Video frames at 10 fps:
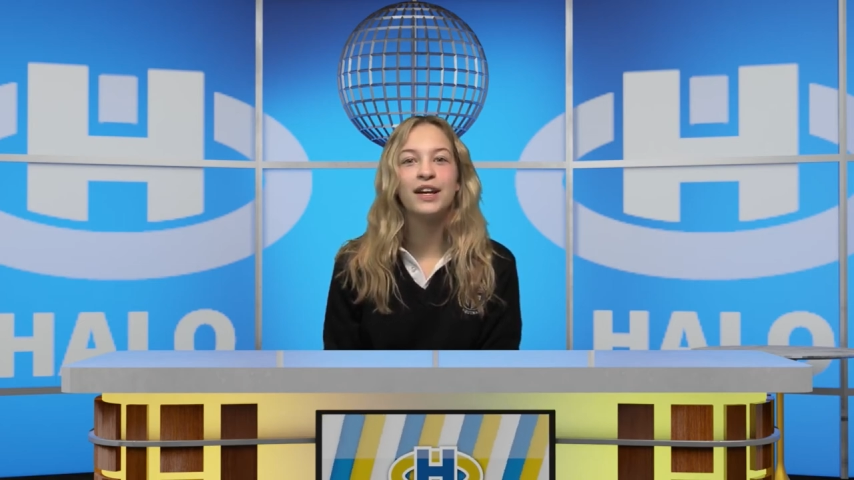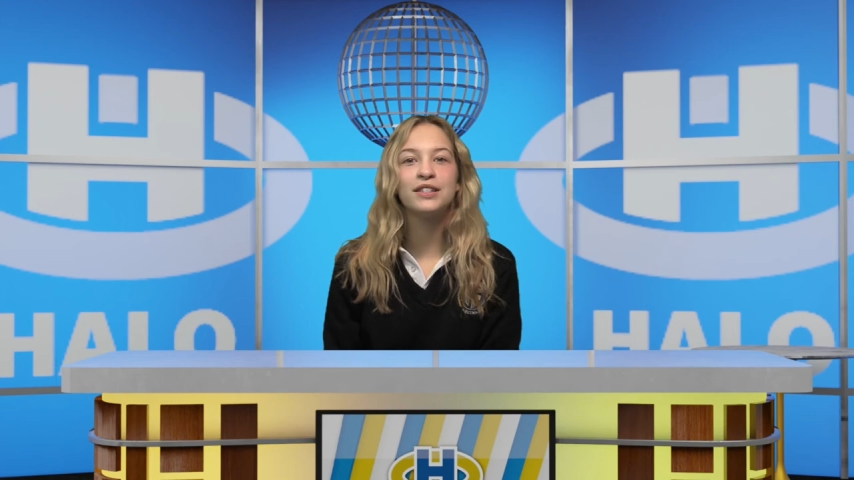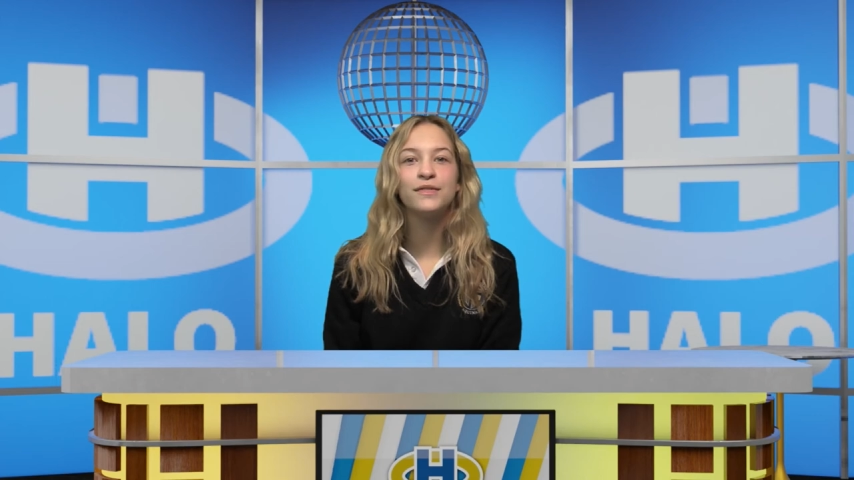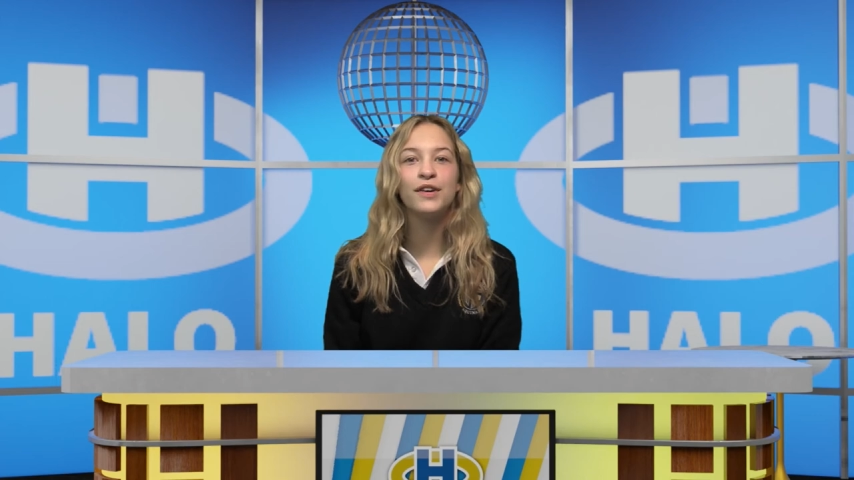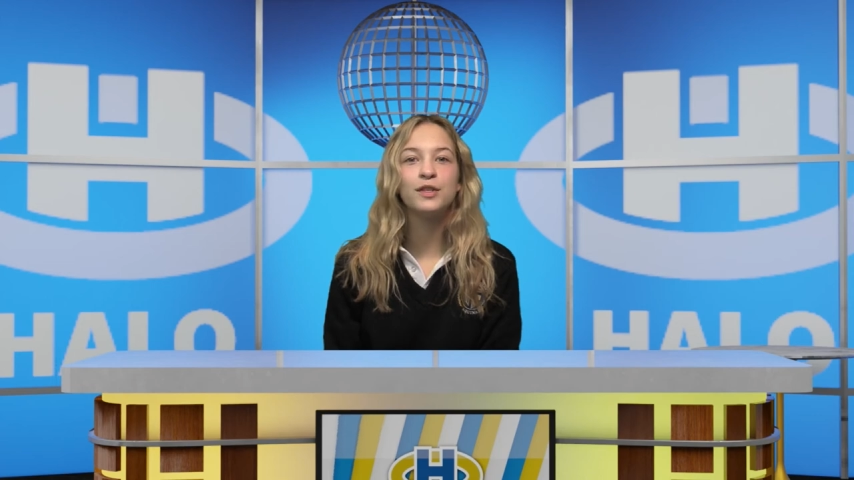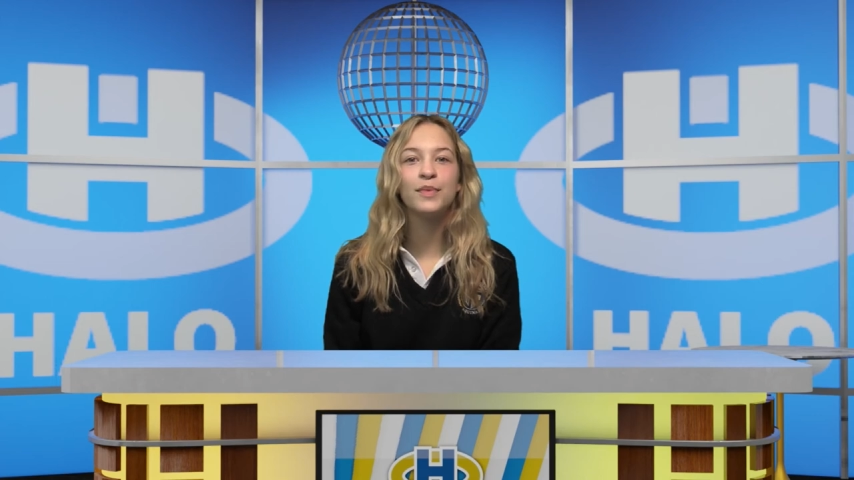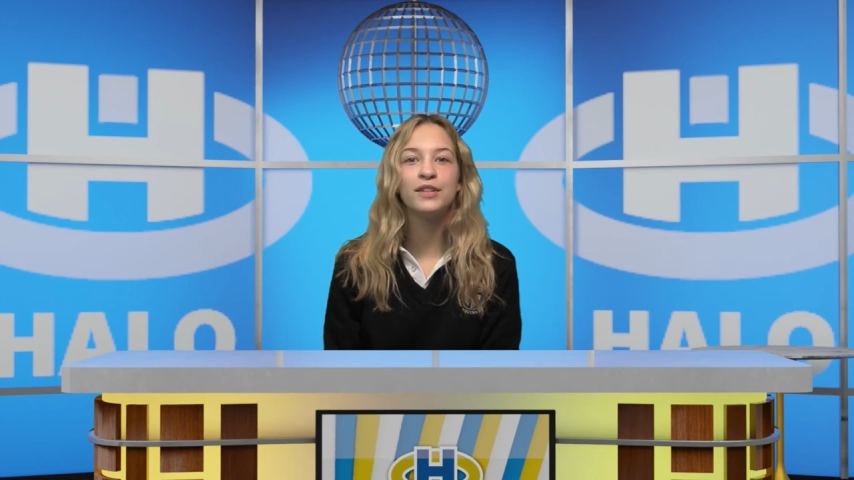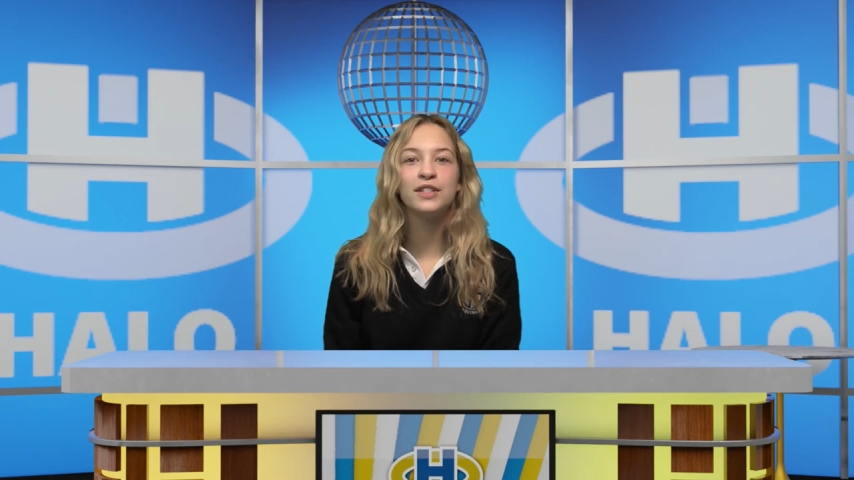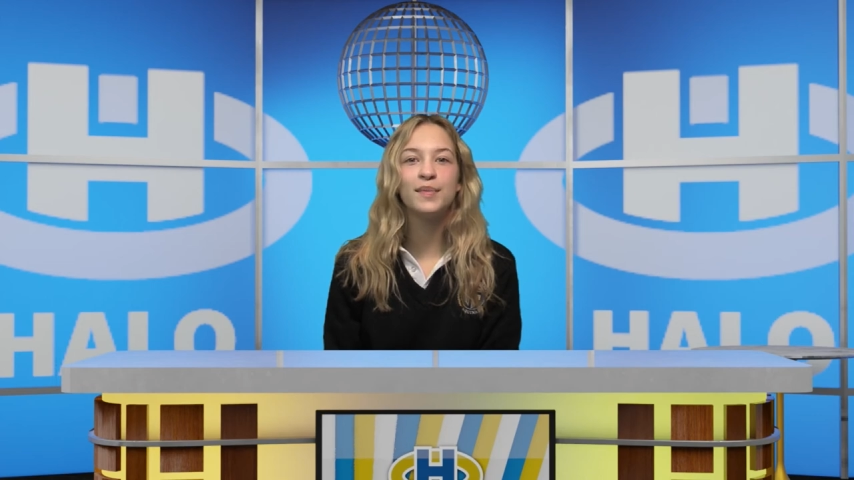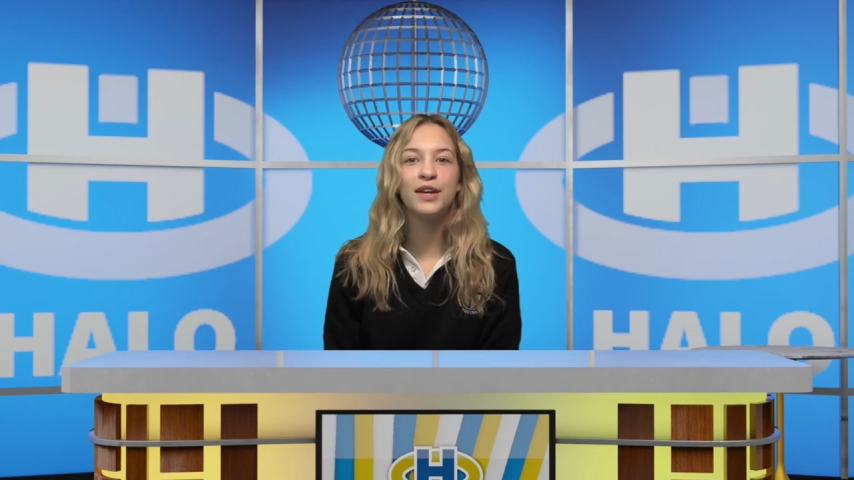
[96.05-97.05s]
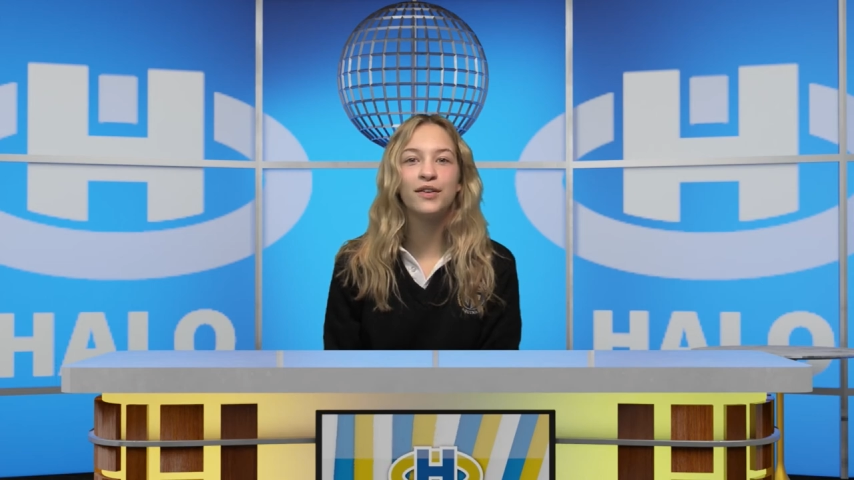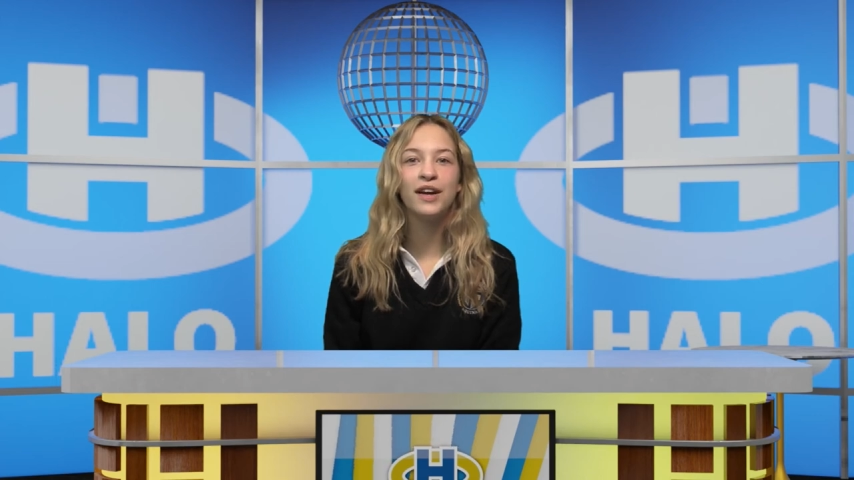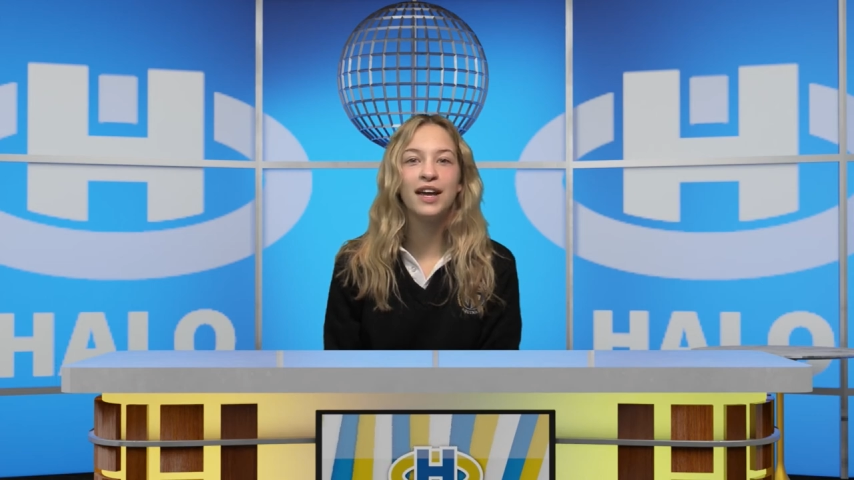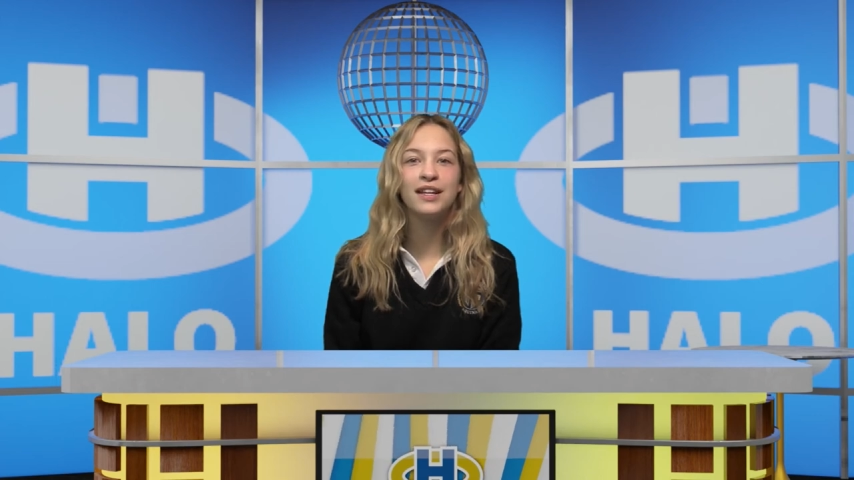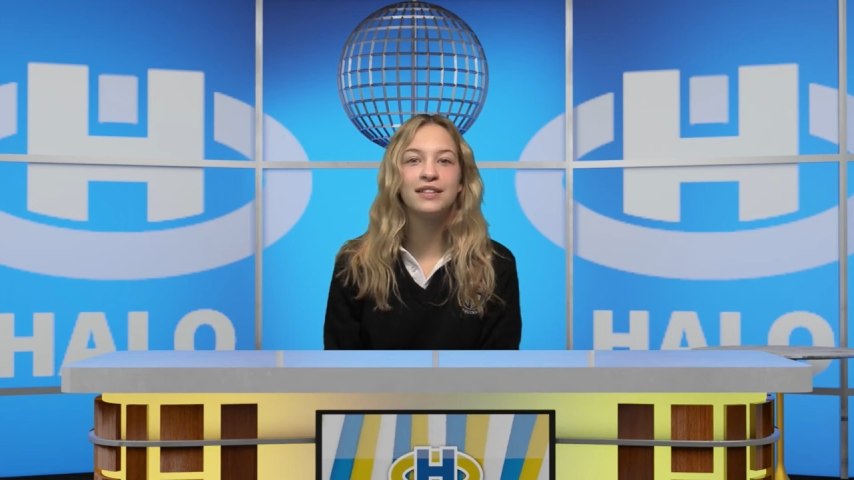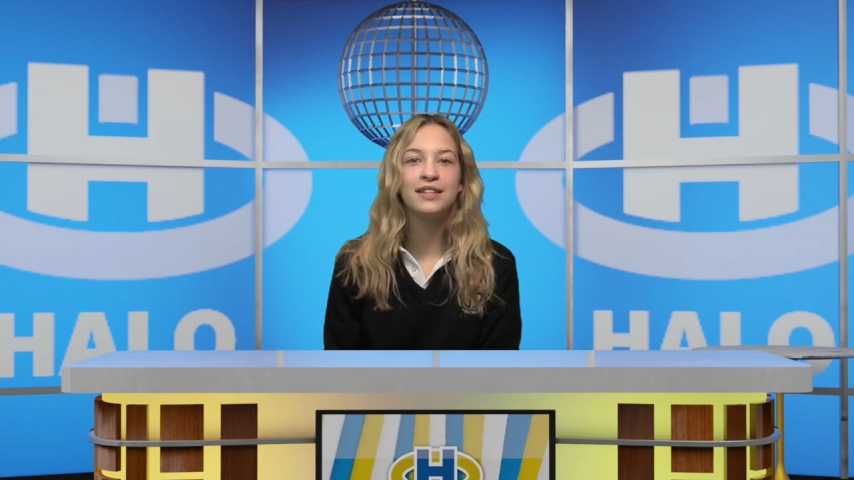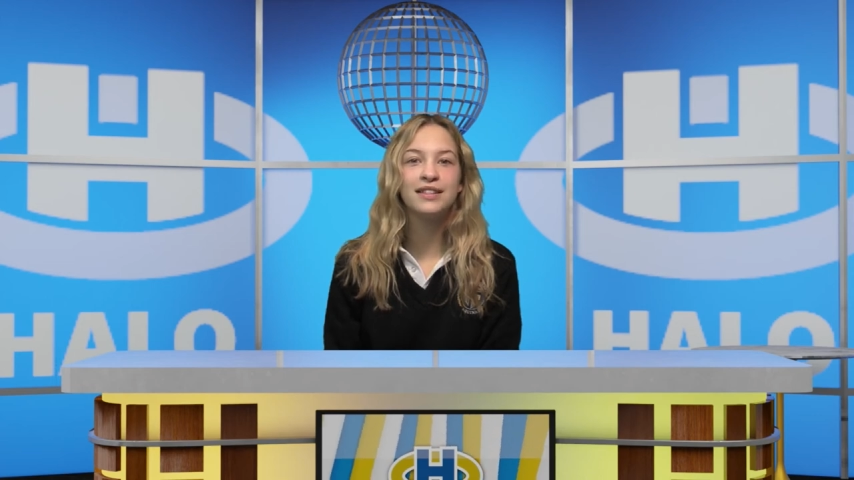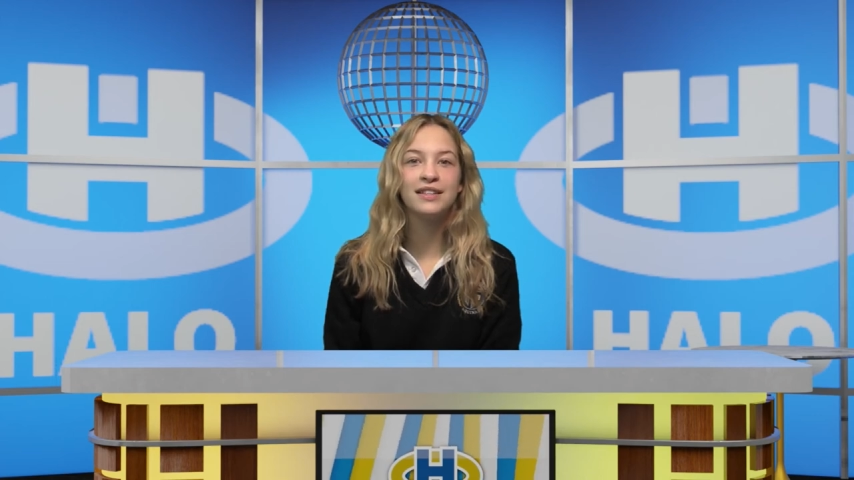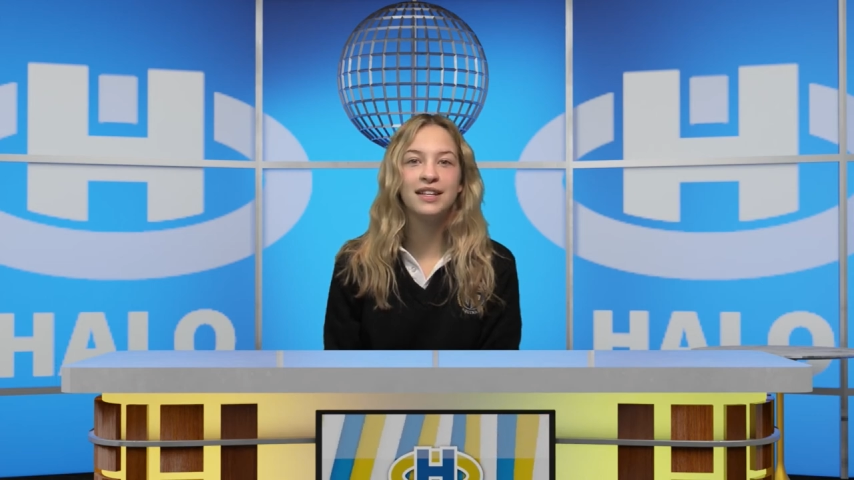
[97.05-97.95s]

as the first person to be created since